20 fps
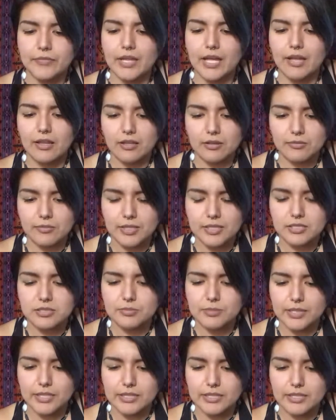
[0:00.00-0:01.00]
Elements,
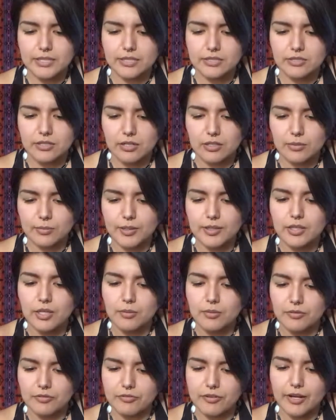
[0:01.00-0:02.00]
but I think I talked about that,
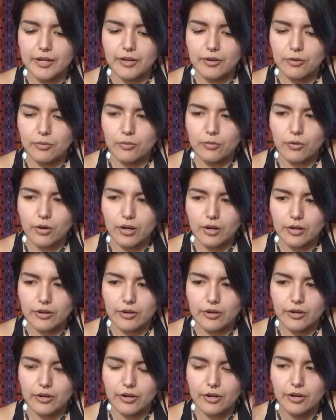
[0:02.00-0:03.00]
but fire,
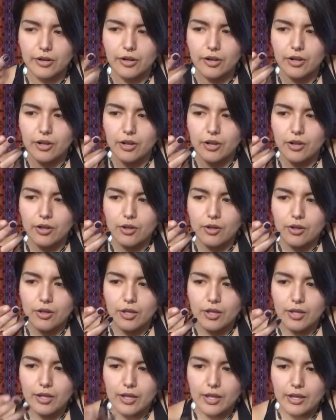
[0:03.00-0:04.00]
water,
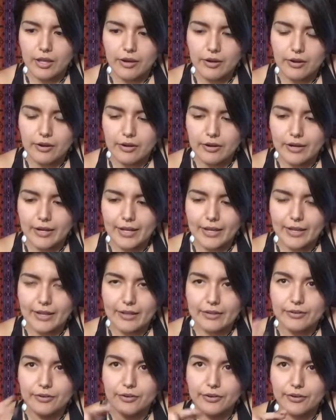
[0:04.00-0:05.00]
air,
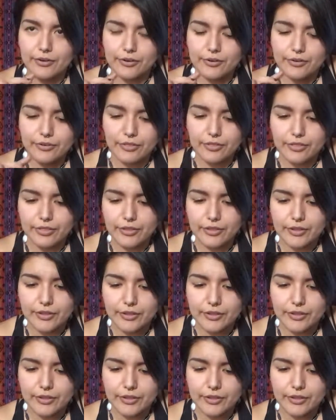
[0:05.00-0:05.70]
and earth.